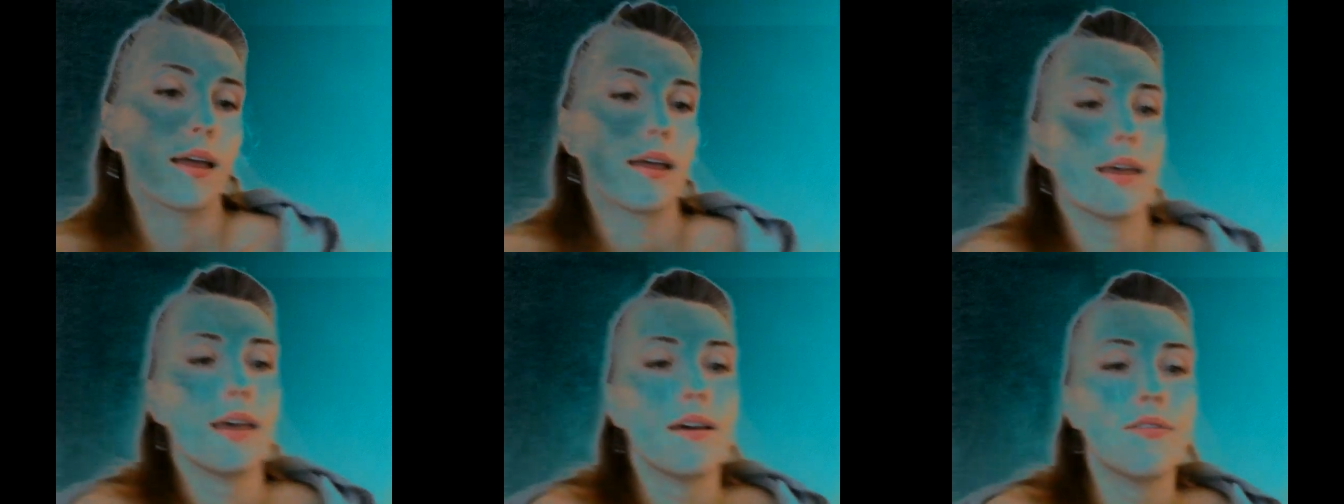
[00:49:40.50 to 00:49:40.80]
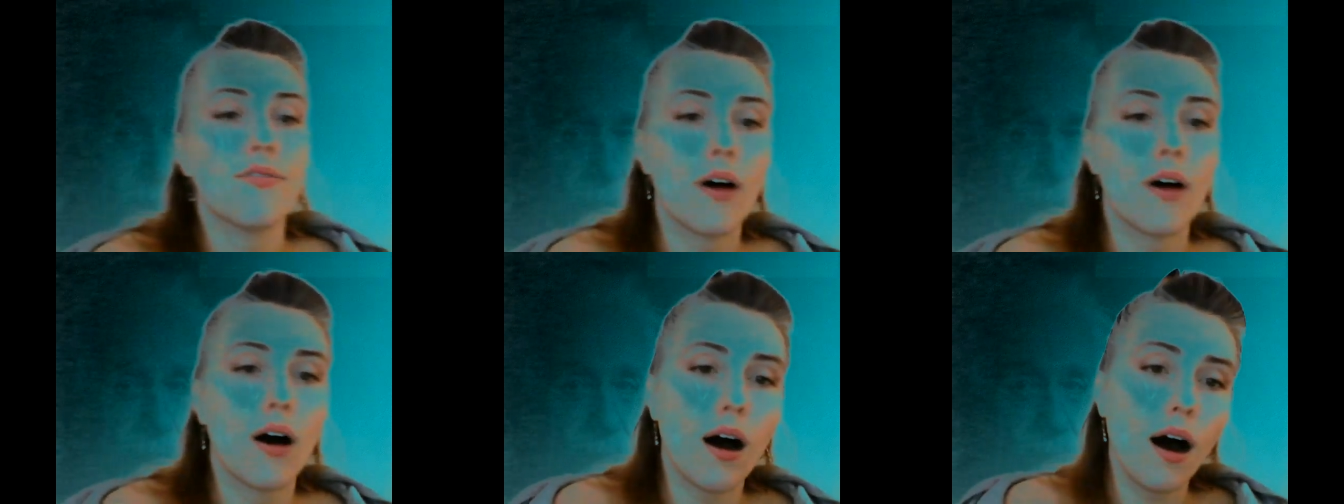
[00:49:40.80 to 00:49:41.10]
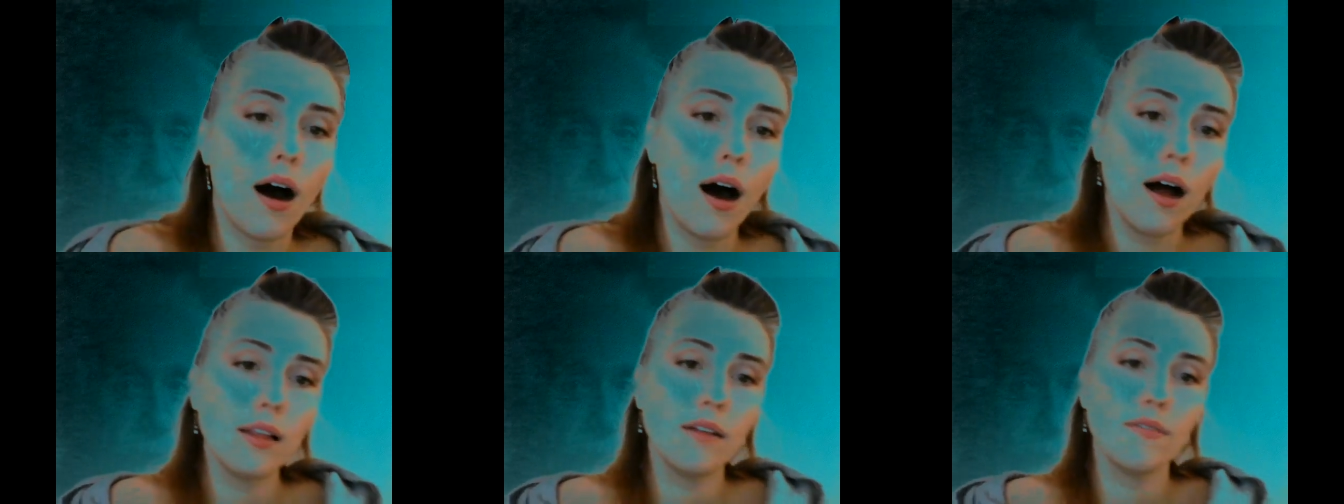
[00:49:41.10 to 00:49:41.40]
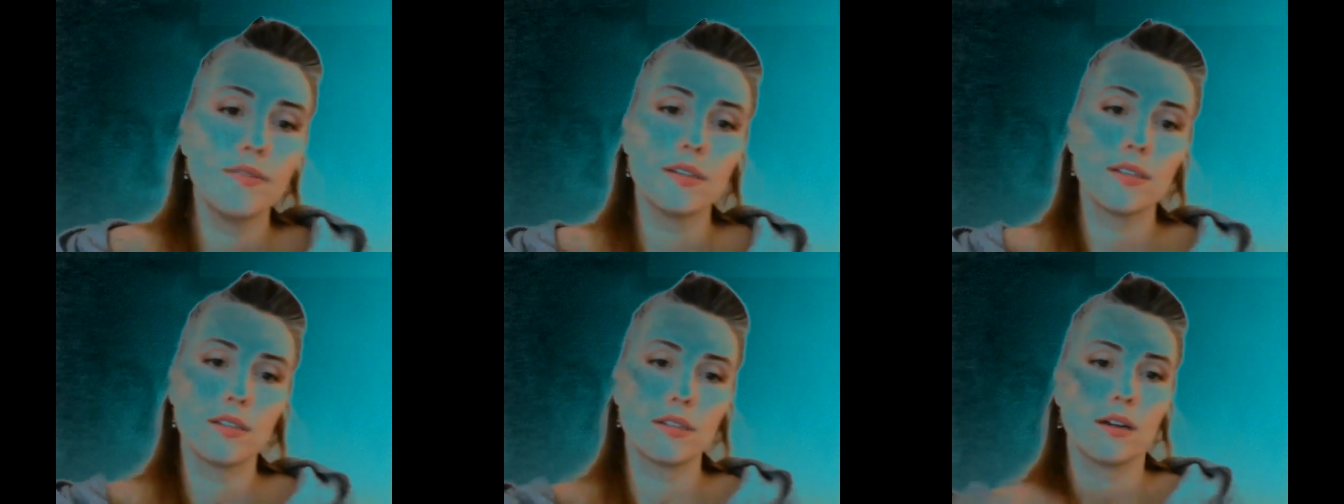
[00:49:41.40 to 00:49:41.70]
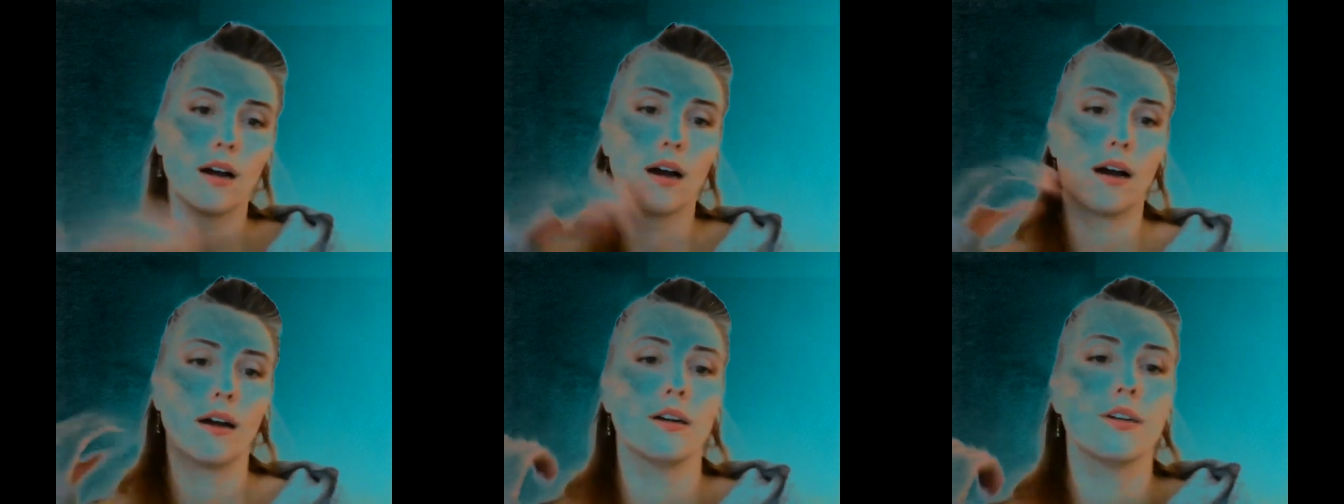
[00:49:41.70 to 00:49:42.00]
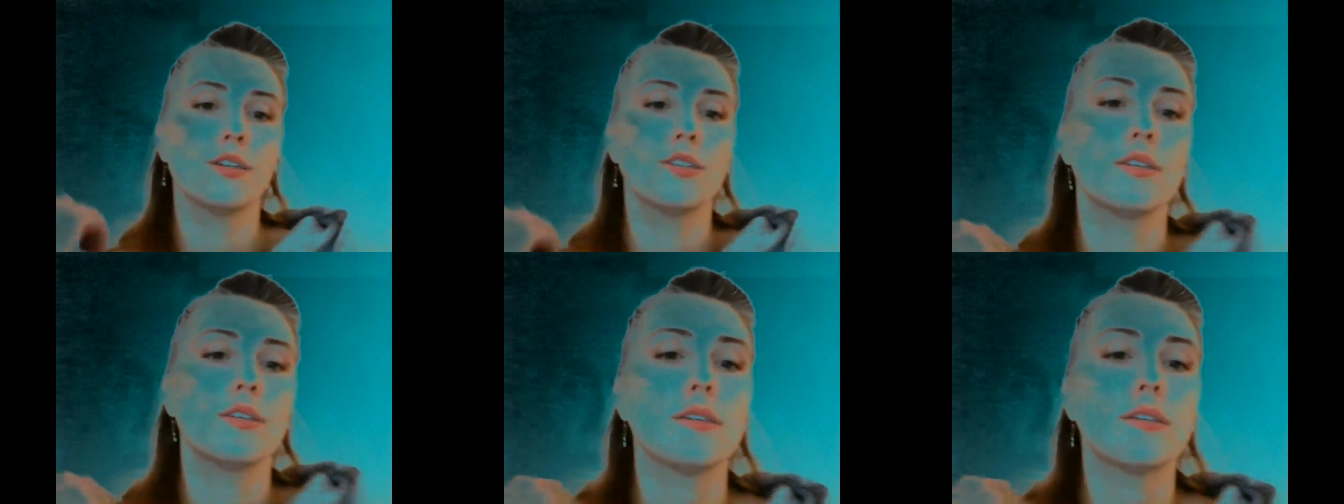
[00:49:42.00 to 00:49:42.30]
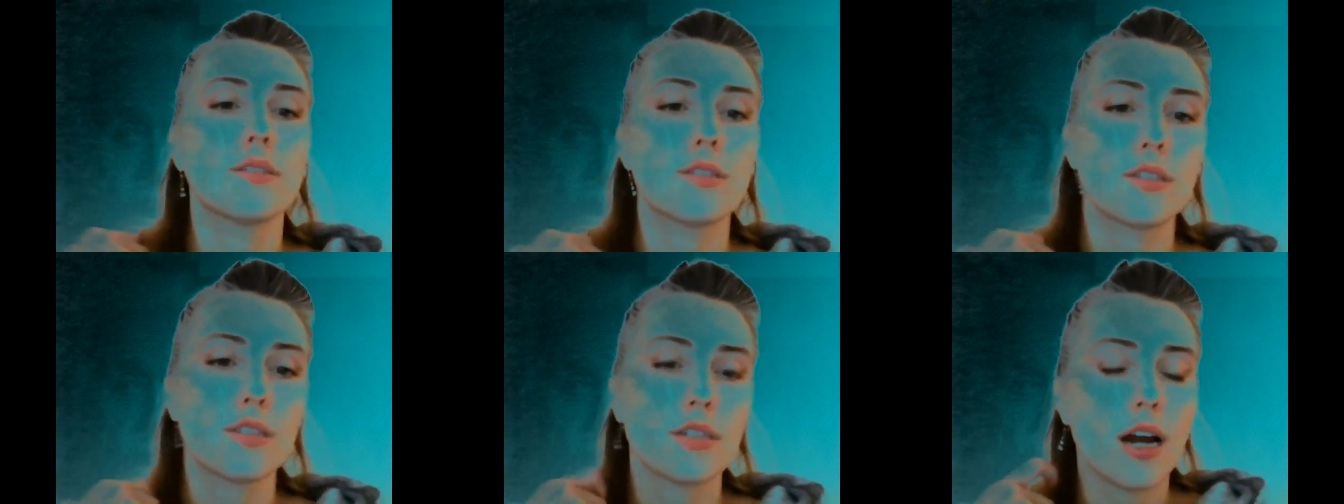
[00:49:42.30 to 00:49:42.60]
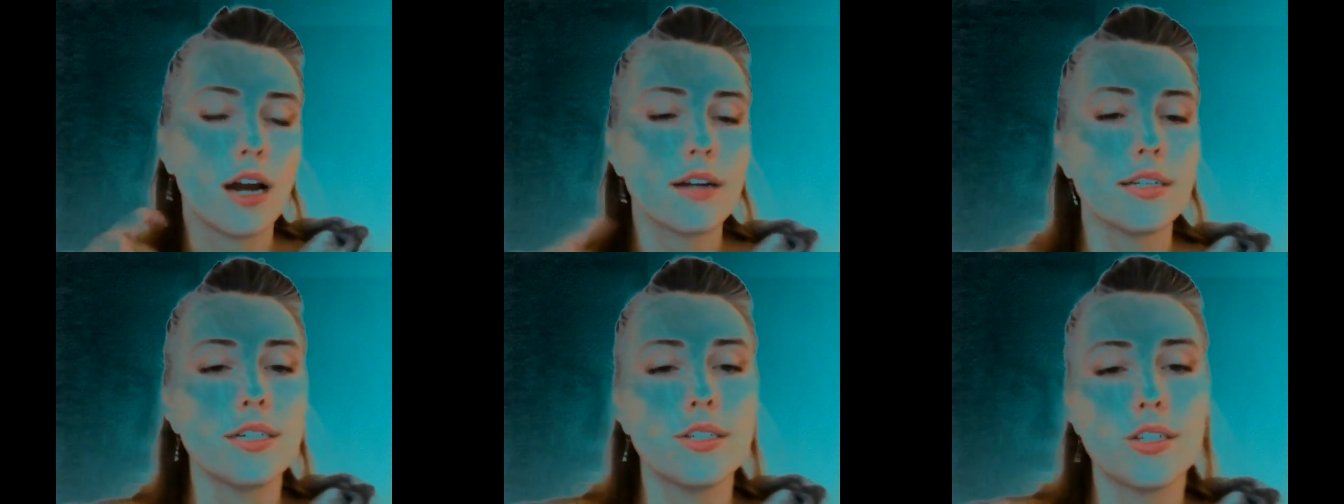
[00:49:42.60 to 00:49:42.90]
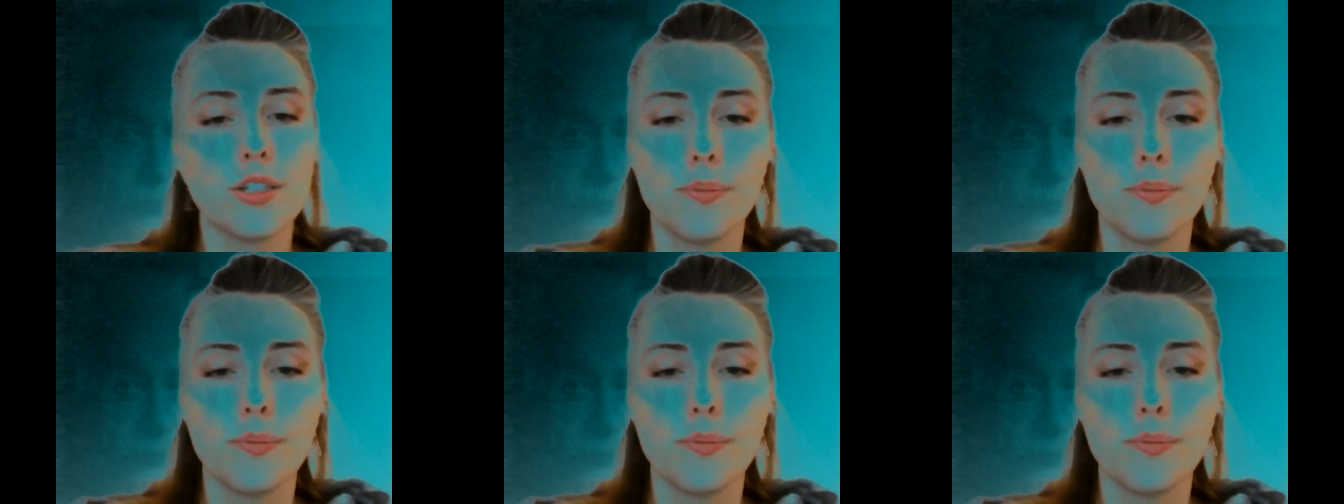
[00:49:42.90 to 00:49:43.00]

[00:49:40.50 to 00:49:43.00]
if all of the stars started